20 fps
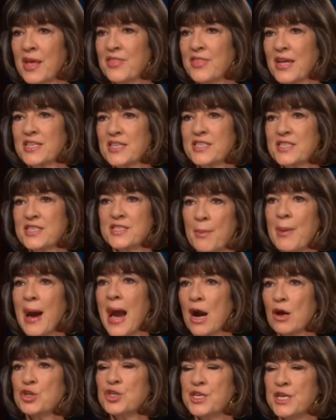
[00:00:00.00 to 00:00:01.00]
that
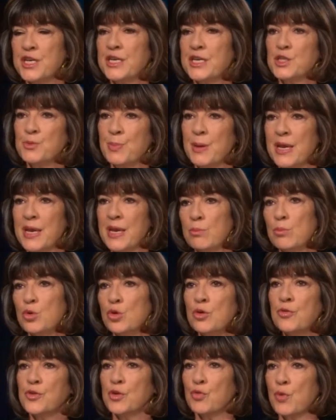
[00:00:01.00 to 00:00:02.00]
somehow she is being
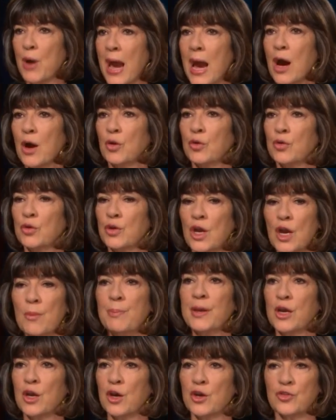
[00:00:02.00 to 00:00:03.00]
moved around
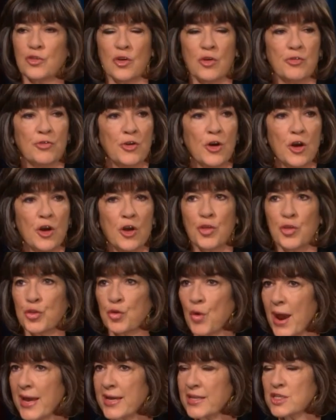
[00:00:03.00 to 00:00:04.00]
because of
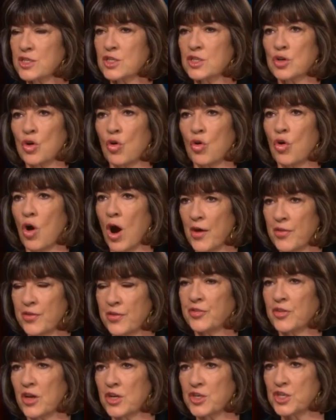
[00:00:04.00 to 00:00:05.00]
threats or other
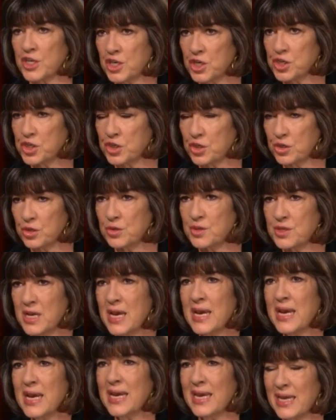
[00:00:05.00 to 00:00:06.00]
such issues
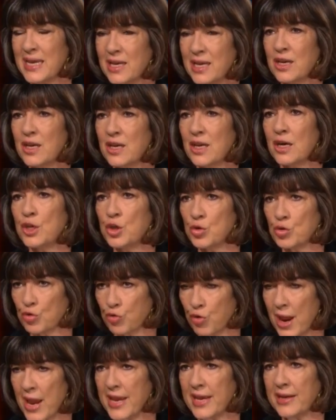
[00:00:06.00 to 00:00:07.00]
in
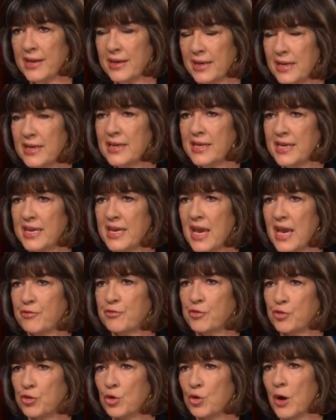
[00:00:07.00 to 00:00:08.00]
Ukraine, in
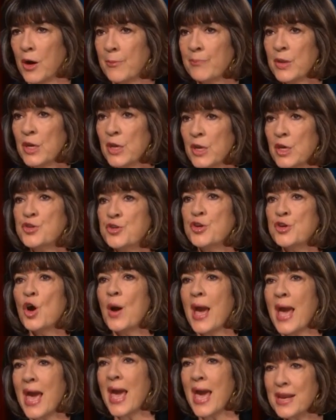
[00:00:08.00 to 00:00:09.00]
Kiev, to her. Do you know
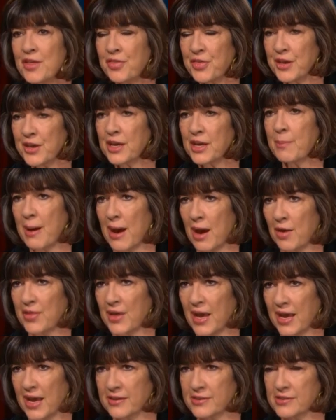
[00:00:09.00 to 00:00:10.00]
anything about
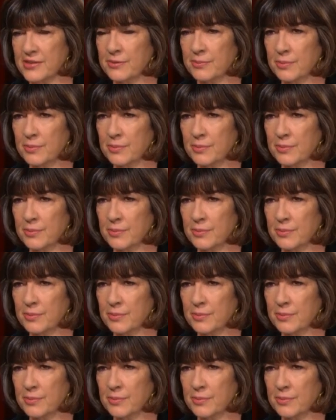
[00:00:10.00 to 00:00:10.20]
that?